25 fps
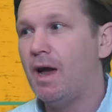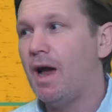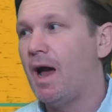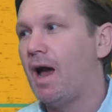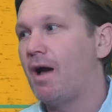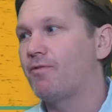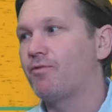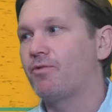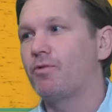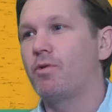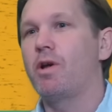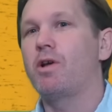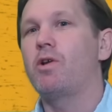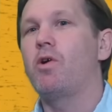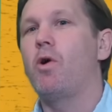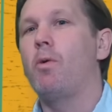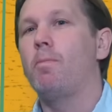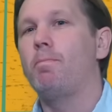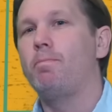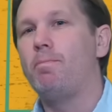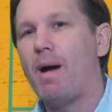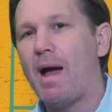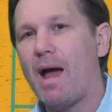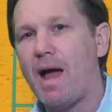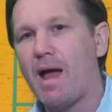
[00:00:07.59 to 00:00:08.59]
After I
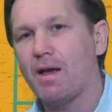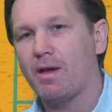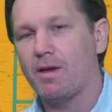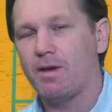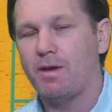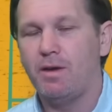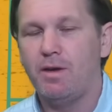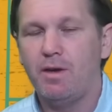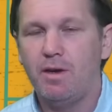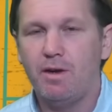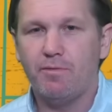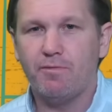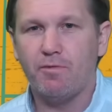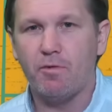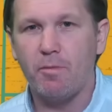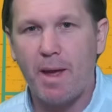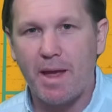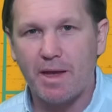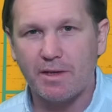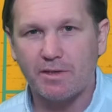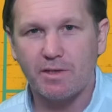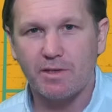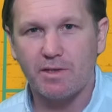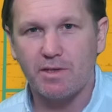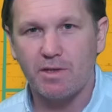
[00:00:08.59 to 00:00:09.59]
got back from
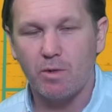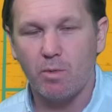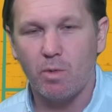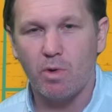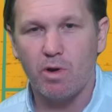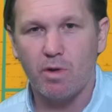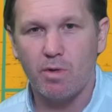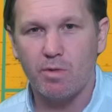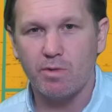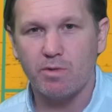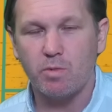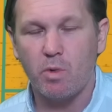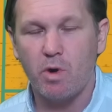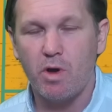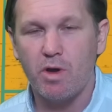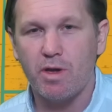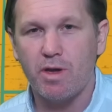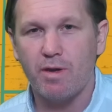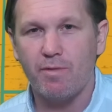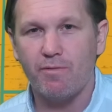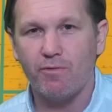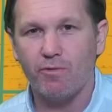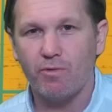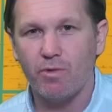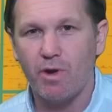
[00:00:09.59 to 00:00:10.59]
Exeter, where I was
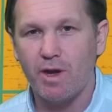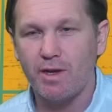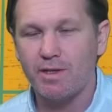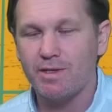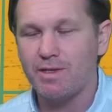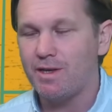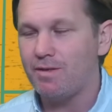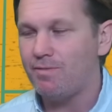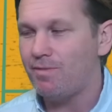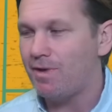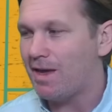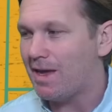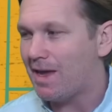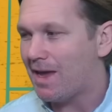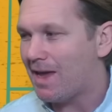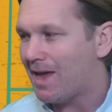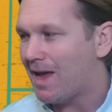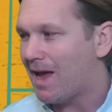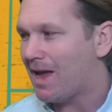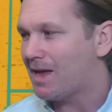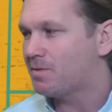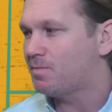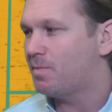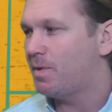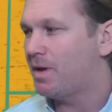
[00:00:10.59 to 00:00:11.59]
working for ITV, it
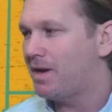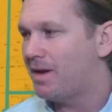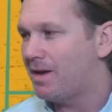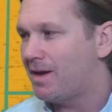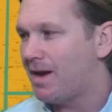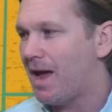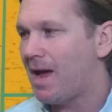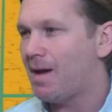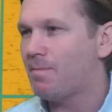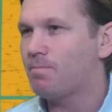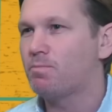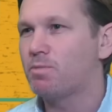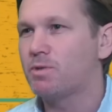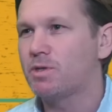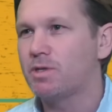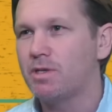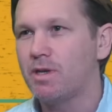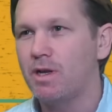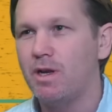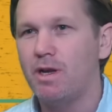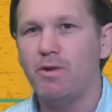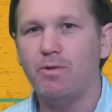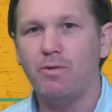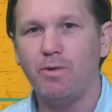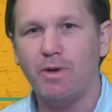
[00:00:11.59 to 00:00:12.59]
has been an
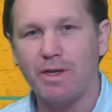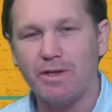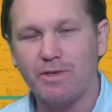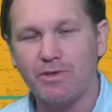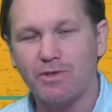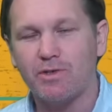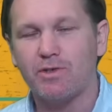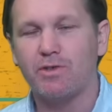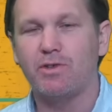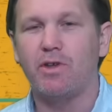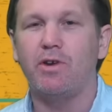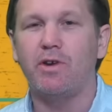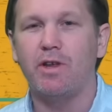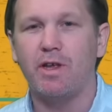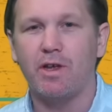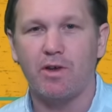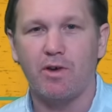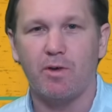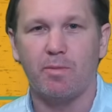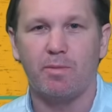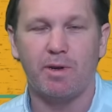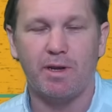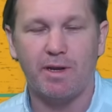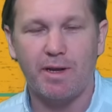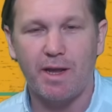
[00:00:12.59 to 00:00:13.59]
absolutely stunning
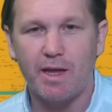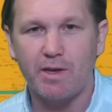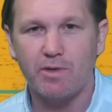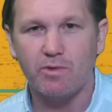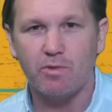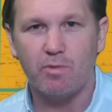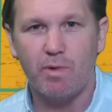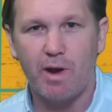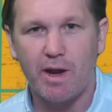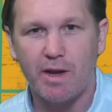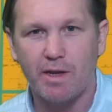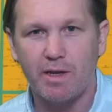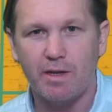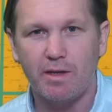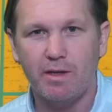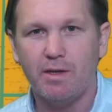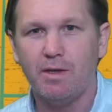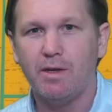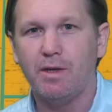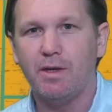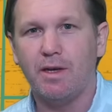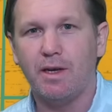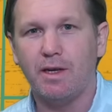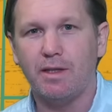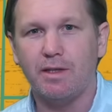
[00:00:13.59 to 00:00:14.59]
couple of days already
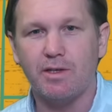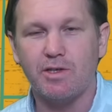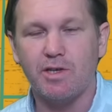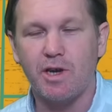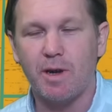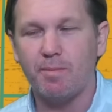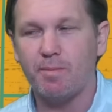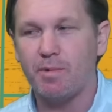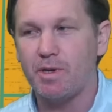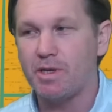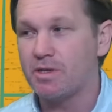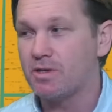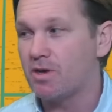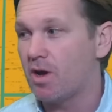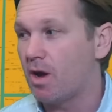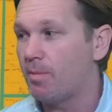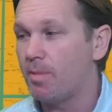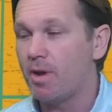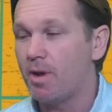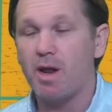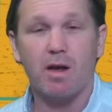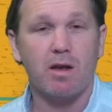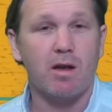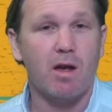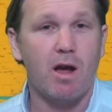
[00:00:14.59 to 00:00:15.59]
in the Champions Cup,
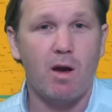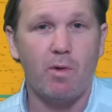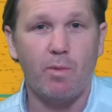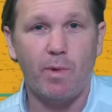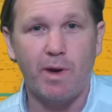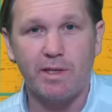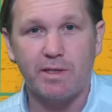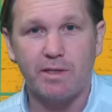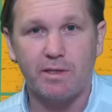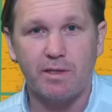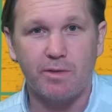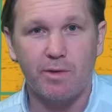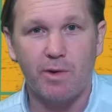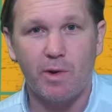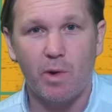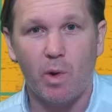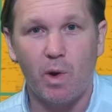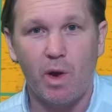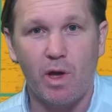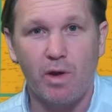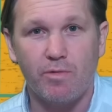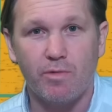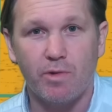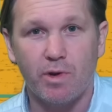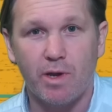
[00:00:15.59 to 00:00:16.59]
and I can't wait to do it
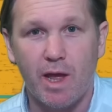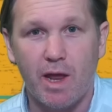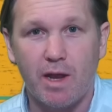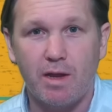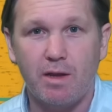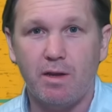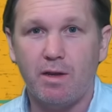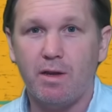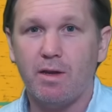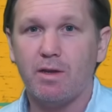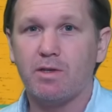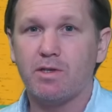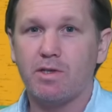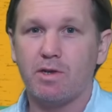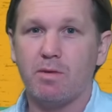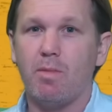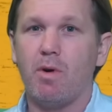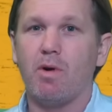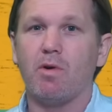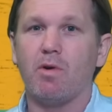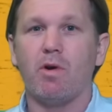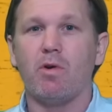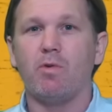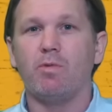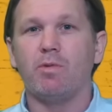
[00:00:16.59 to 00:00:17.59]
all over again
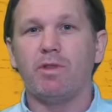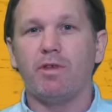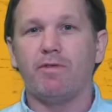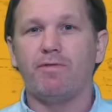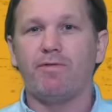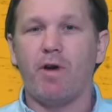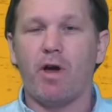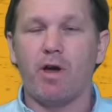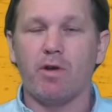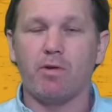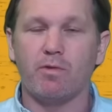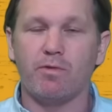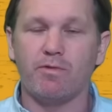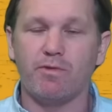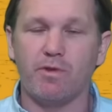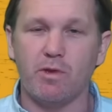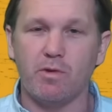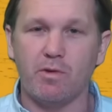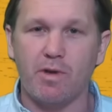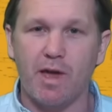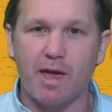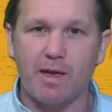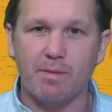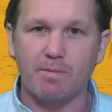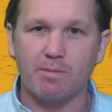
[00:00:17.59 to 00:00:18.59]
tomorrow with the final few
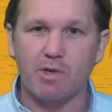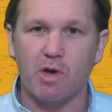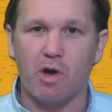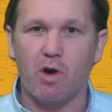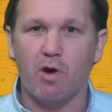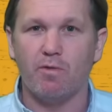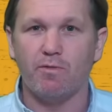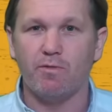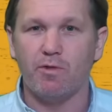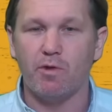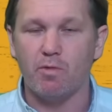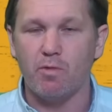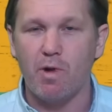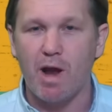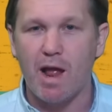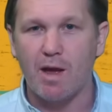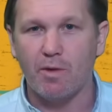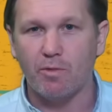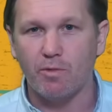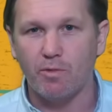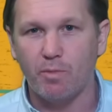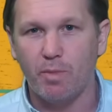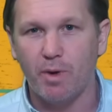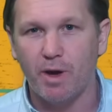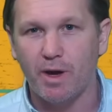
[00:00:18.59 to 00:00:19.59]
games of the
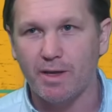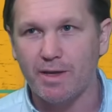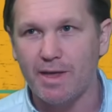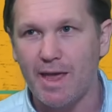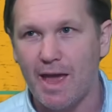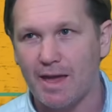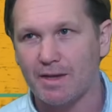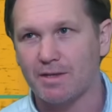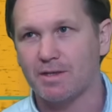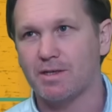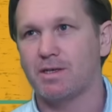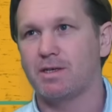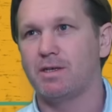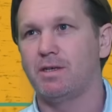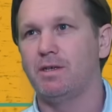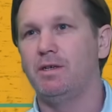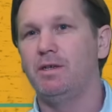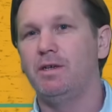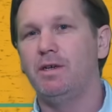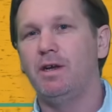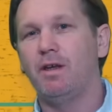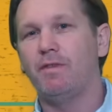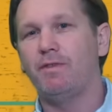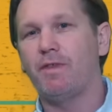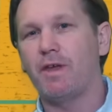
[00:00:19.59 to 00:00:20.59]
round. But yes,
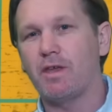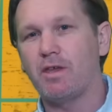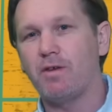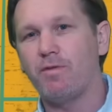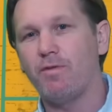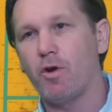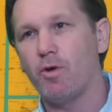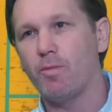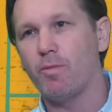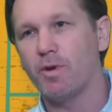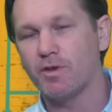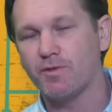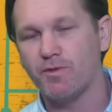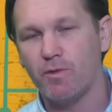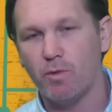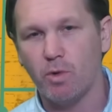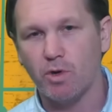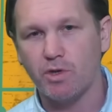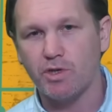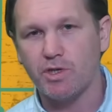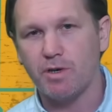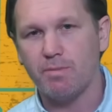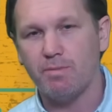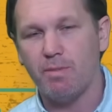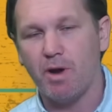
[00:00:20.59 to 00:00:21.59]
thank you very much for
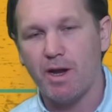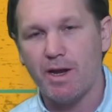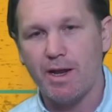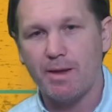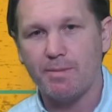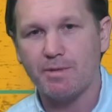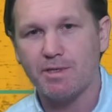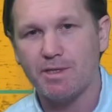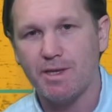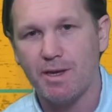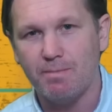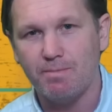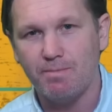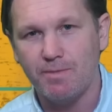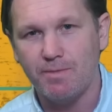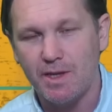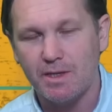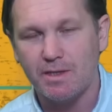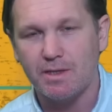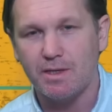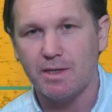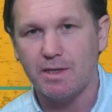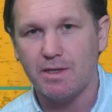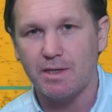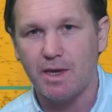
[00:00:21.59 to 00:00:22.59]
watching. My name's Tim,
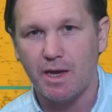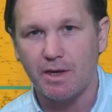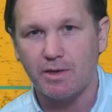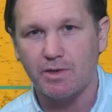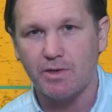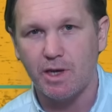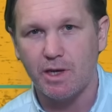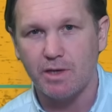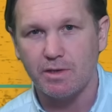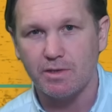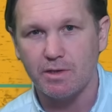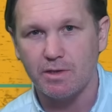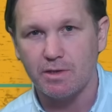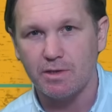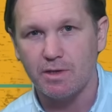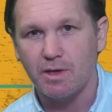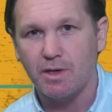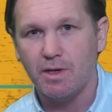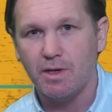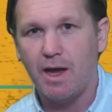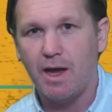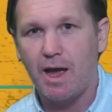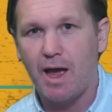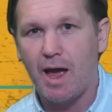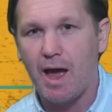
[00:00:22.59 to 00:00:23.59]
this is Egg Chasers,
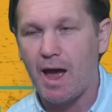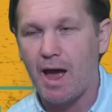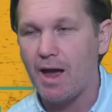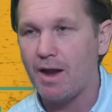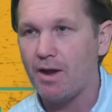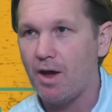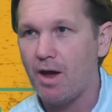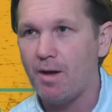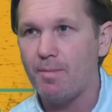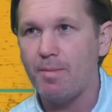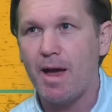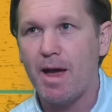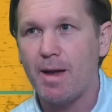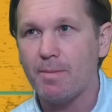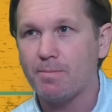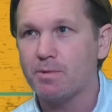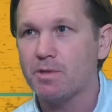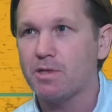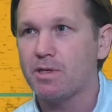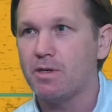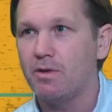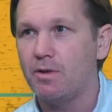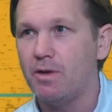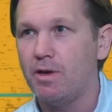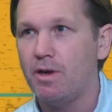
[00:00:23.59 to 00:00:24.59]
and I'm
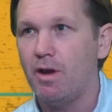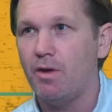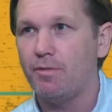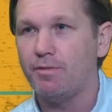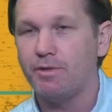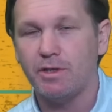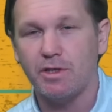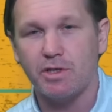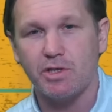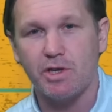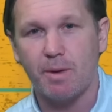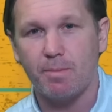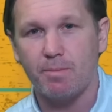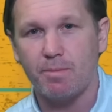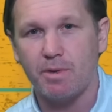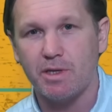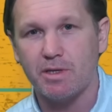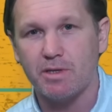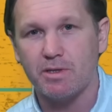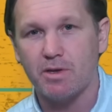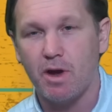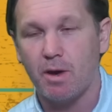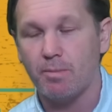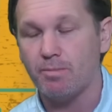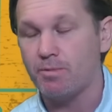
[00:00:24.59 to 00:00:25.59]
absolutely loving the
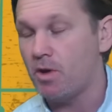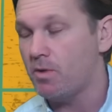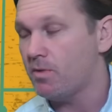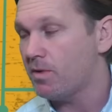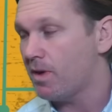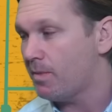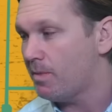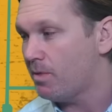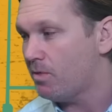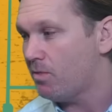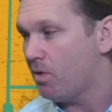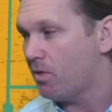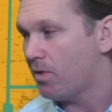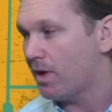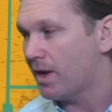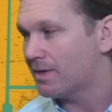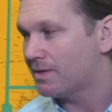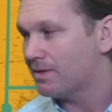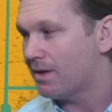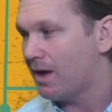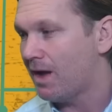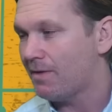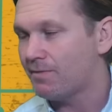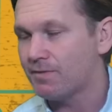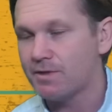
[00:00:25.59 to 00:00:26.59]
Champions Cup. Don't get me wrong, as
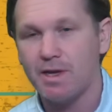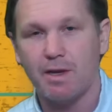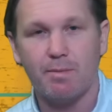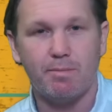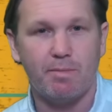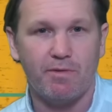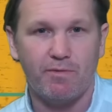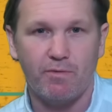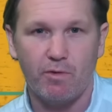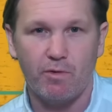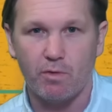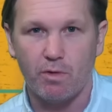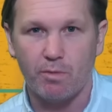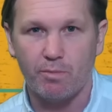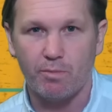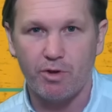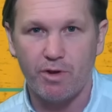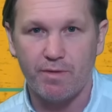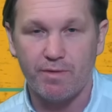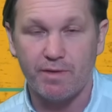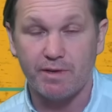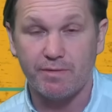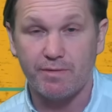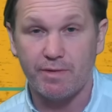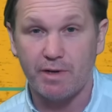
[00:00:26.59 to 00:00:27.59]
I have said before on
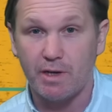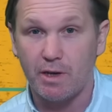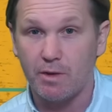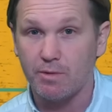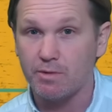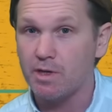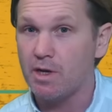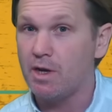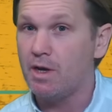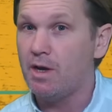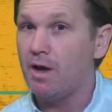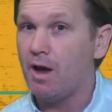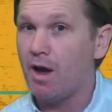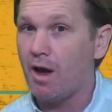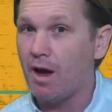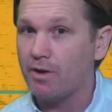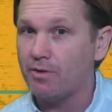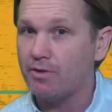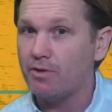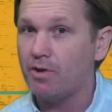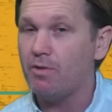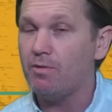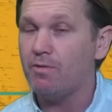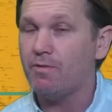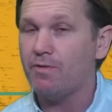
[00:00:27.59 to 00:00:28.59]
previous videos, I
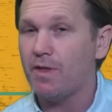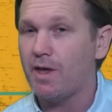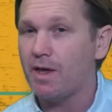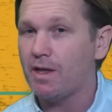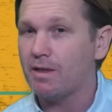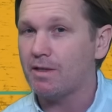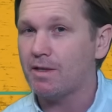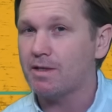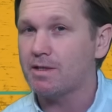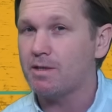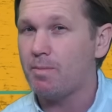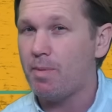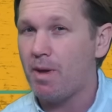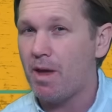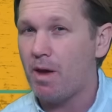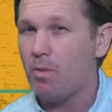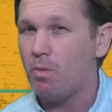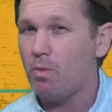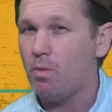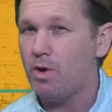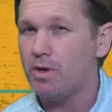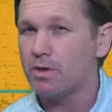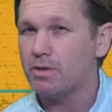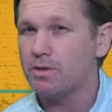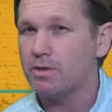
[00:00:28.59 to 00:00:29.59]
do think there's a bit of
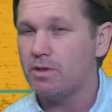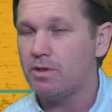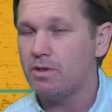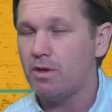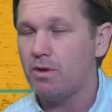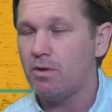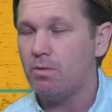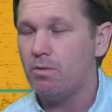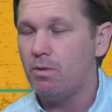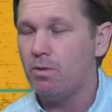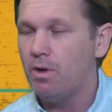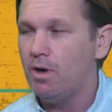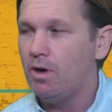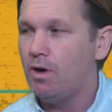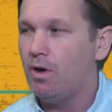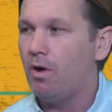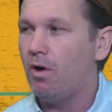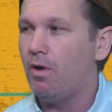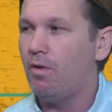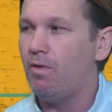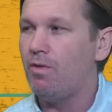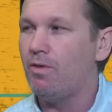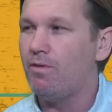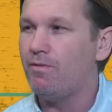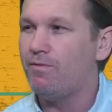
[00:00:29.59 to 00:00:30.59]
work to do
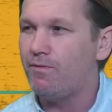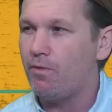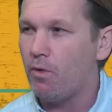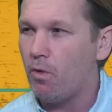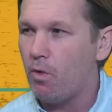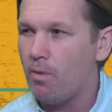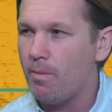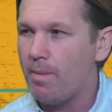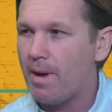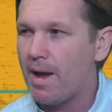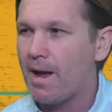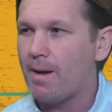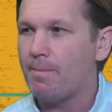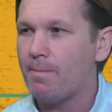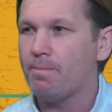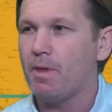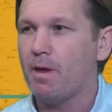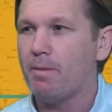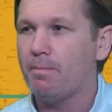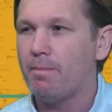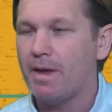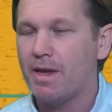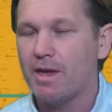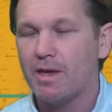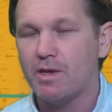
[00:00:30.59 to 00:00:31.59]
on the format
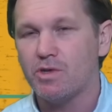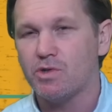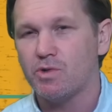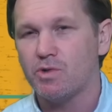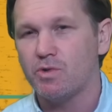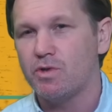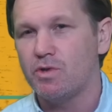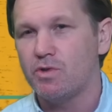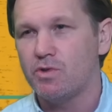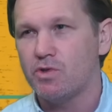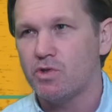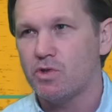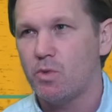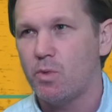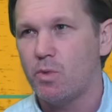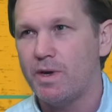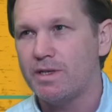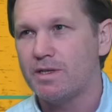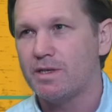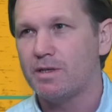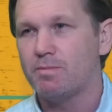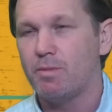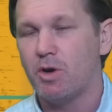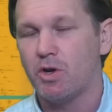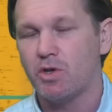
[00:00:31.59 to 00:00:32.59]
and making sure you
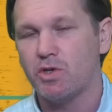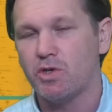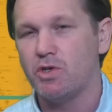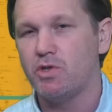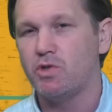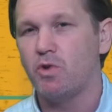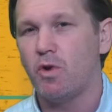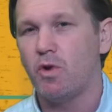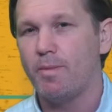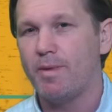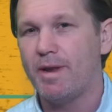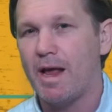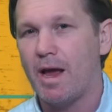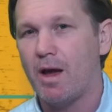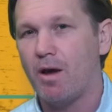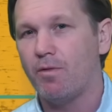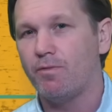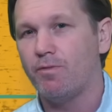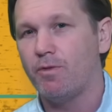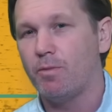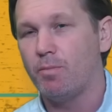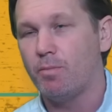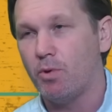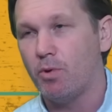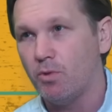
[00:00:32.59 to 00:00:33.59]
squeeze as much enjoyment out
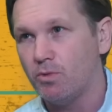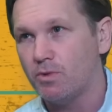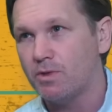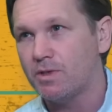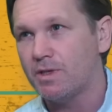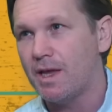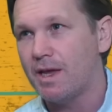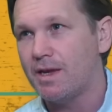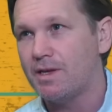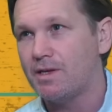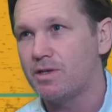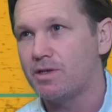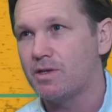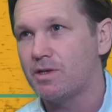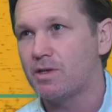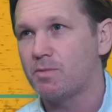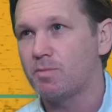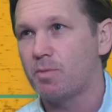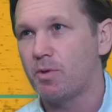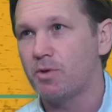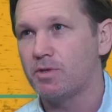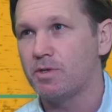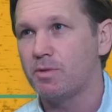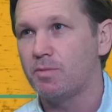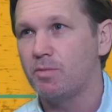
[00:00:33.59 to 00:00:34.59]
of the pool stages as
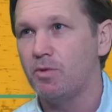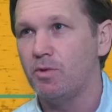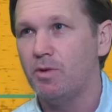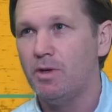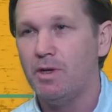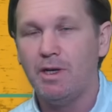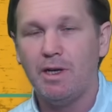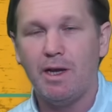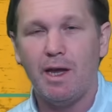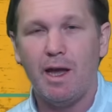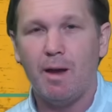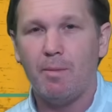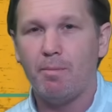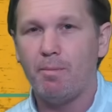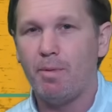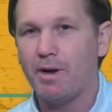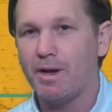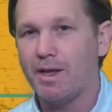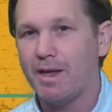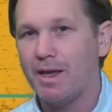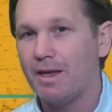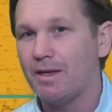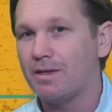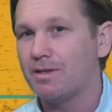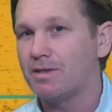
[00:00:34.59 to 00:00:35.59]
possible, but
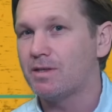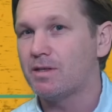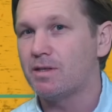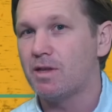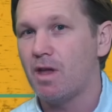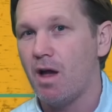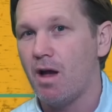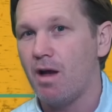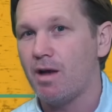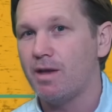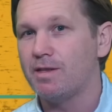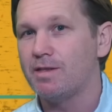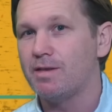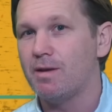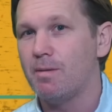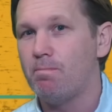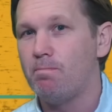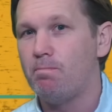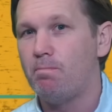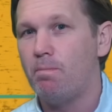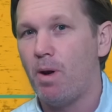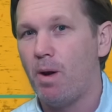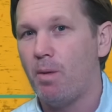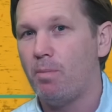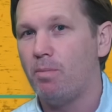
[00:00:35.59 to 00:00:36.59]
it is starting to
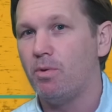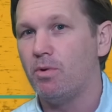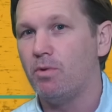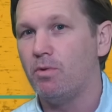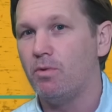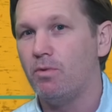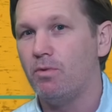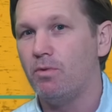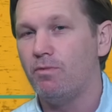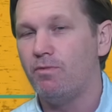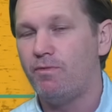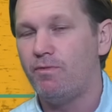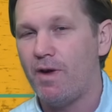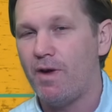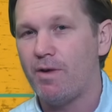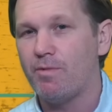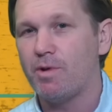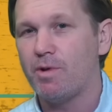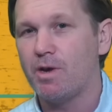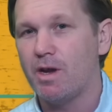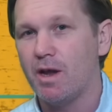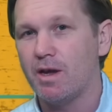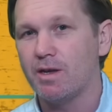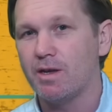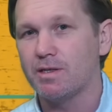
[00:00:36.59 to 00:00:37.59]
bubble
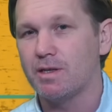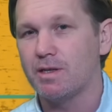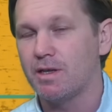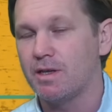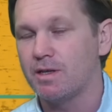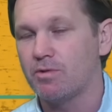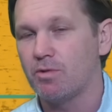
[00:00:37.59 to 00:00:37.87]
very nicely.